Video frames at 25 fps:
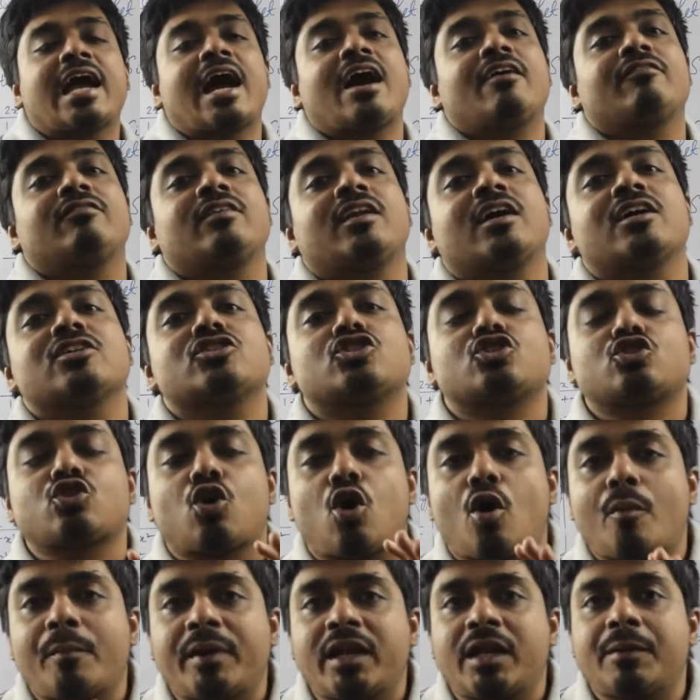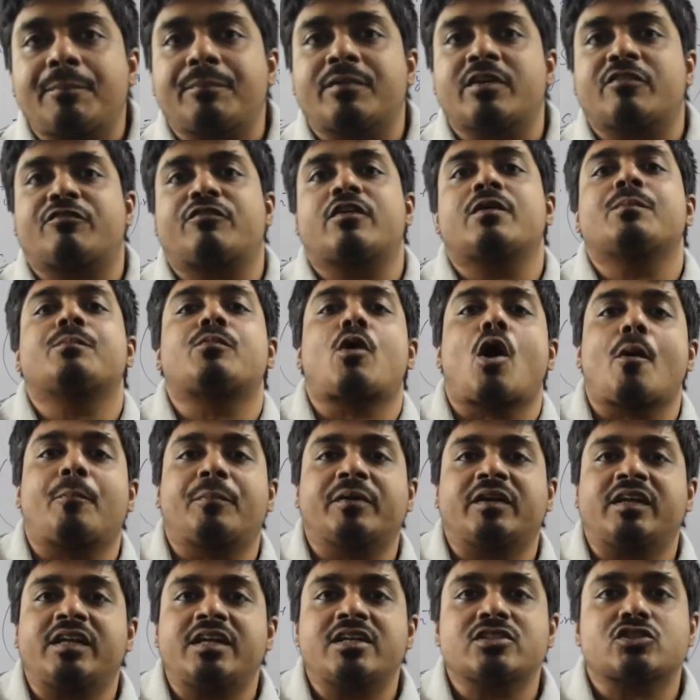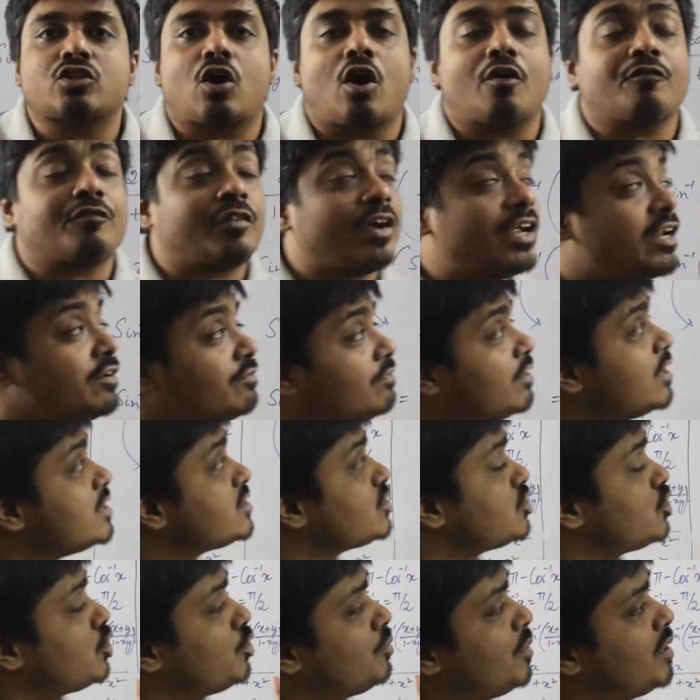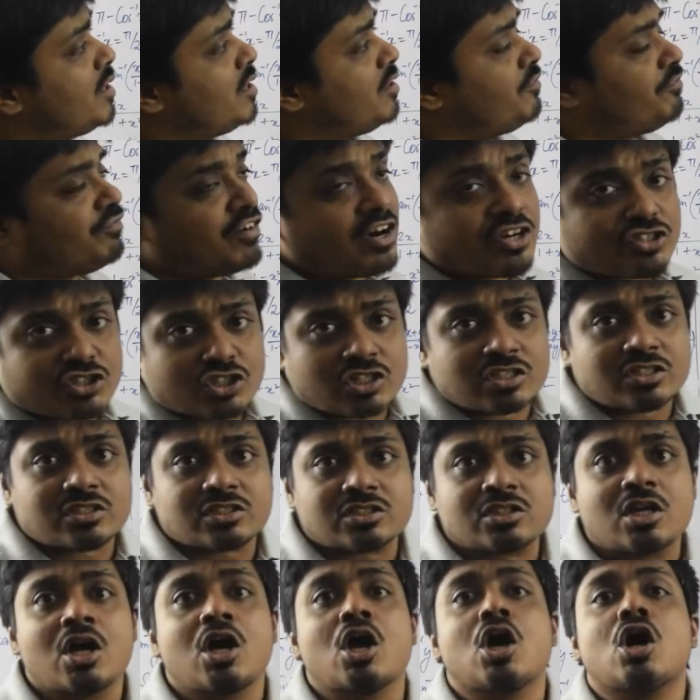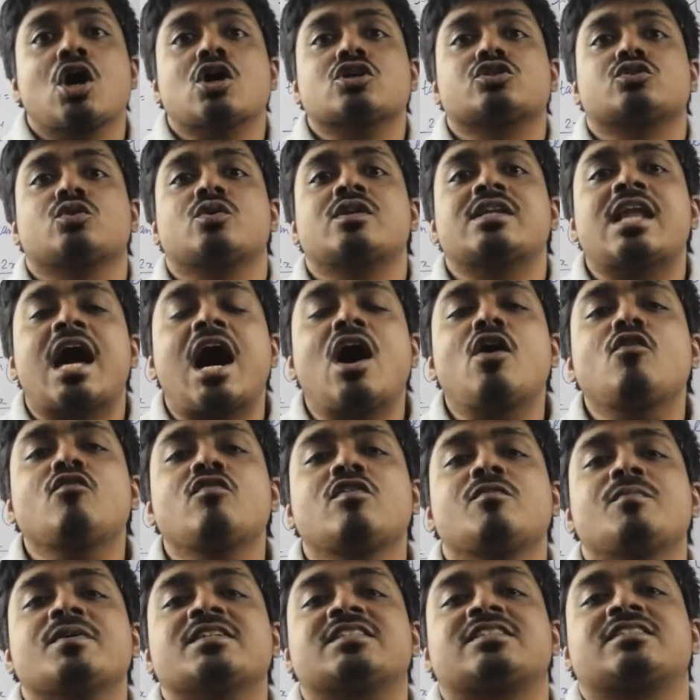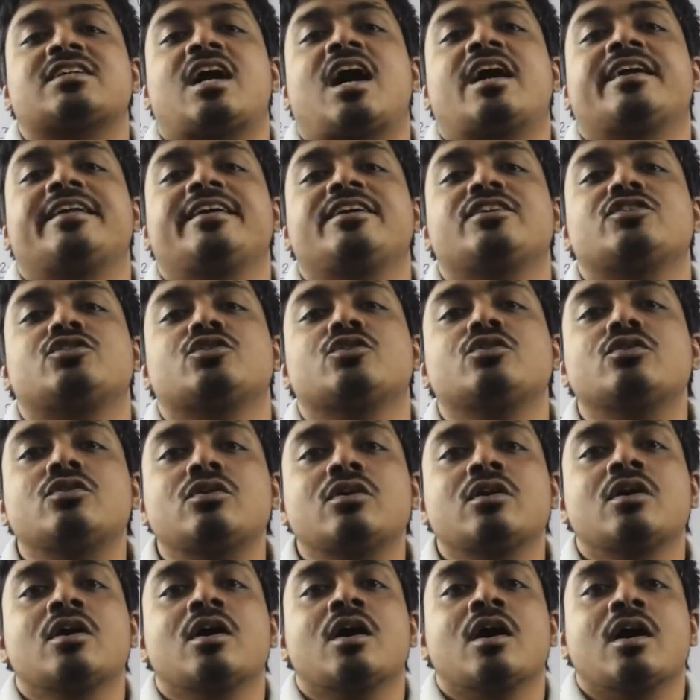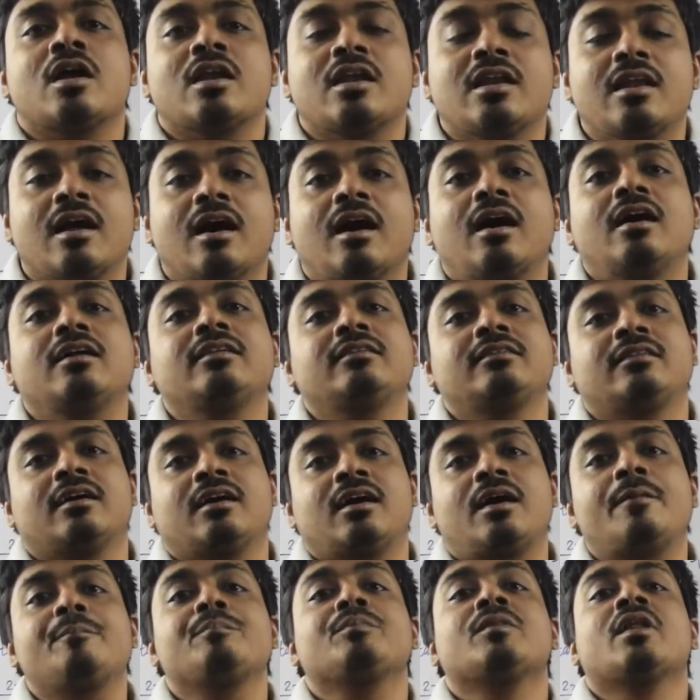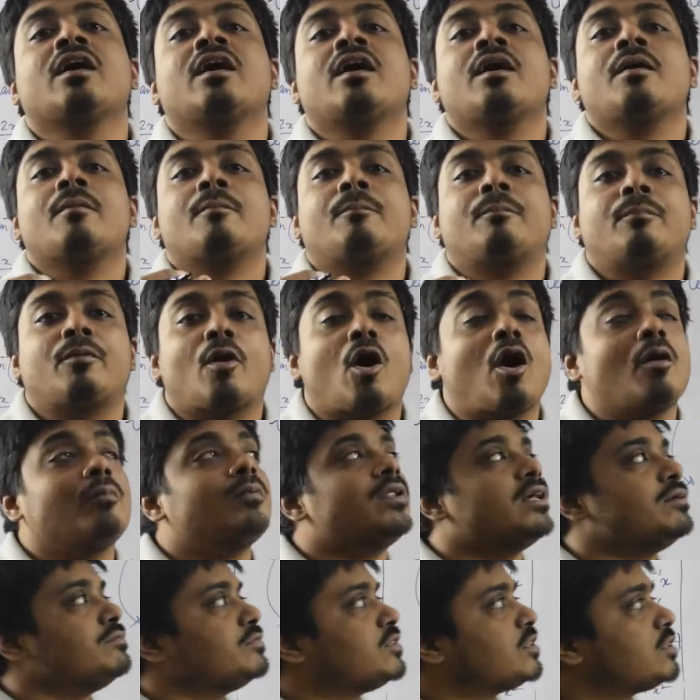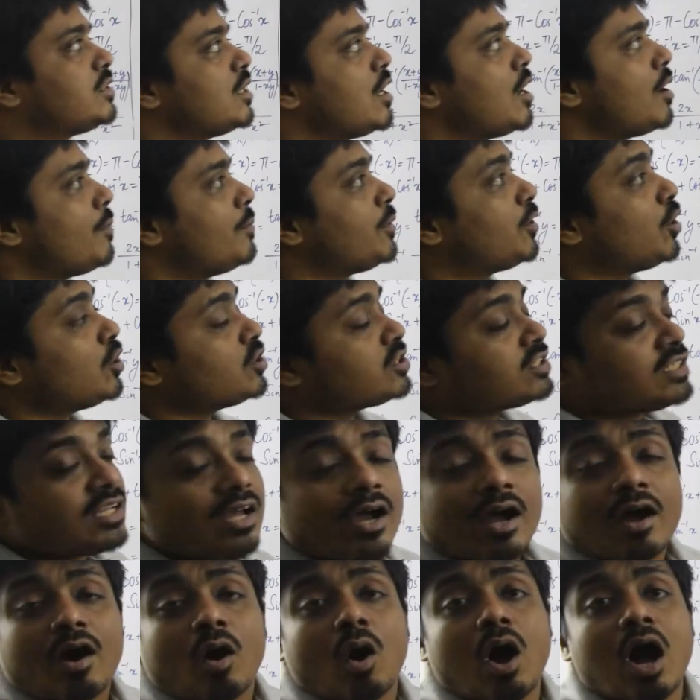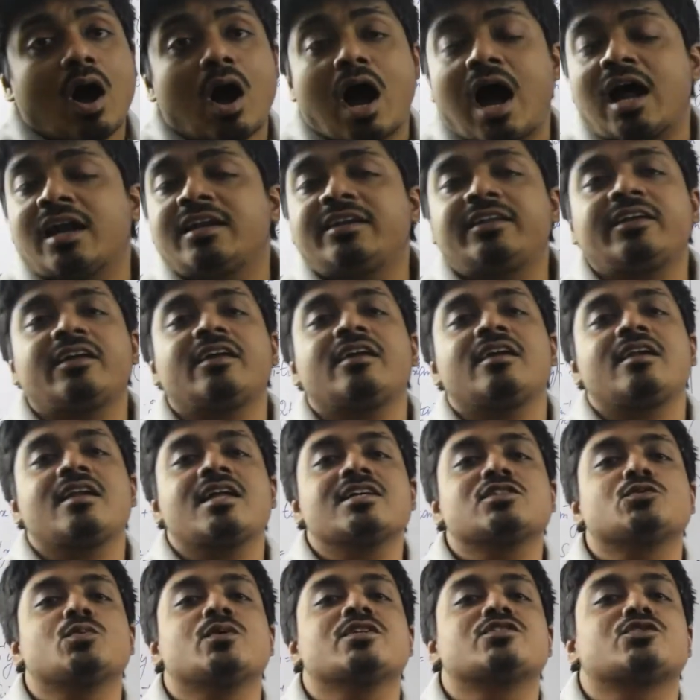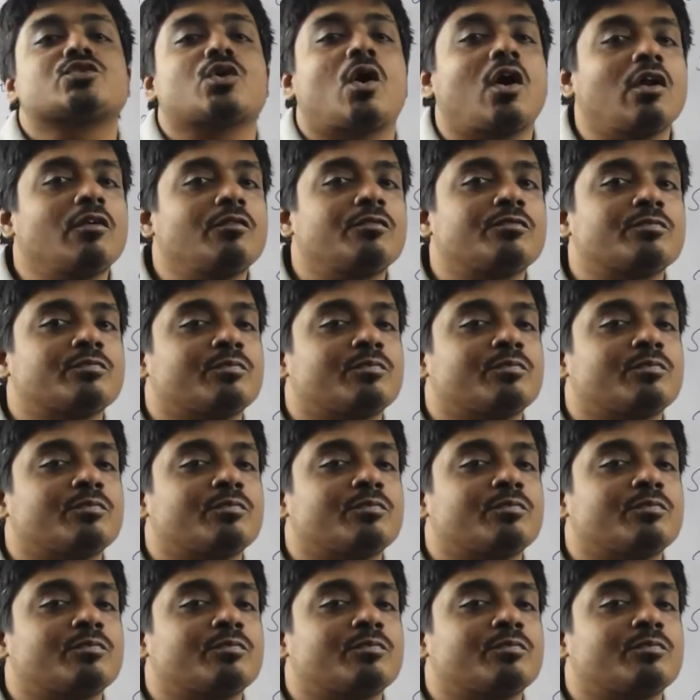have learned so many different properties of inverse trigonometric functions. So now we'll be starting to learn the problems, because until and unless we solve